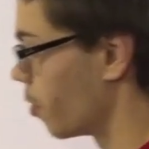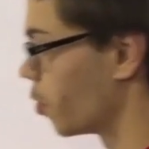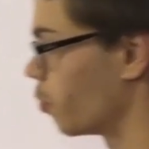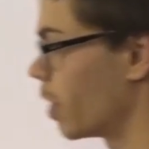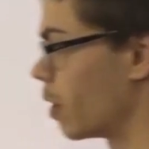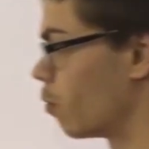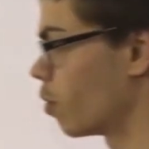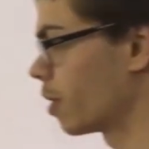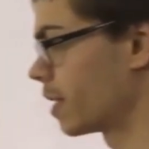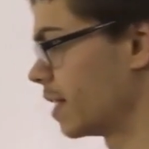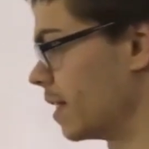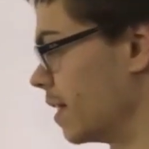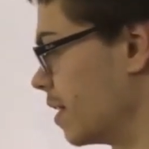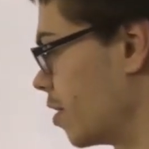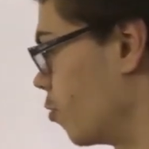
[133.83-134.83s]
the way it works
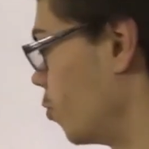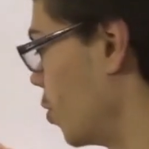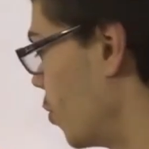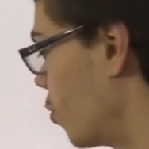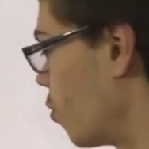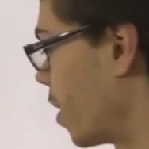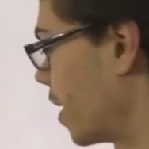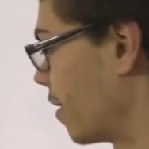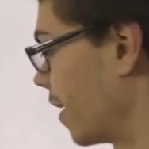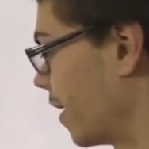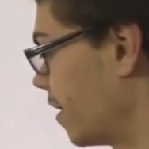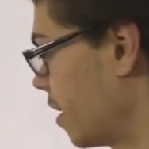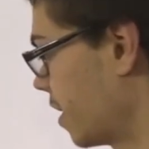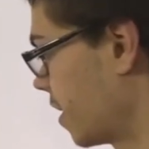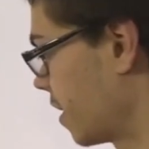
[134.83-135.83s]
is we would write it like
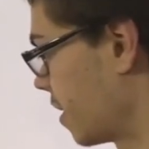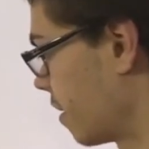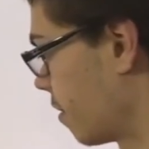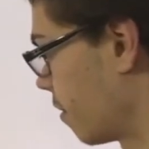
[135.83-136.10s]
this.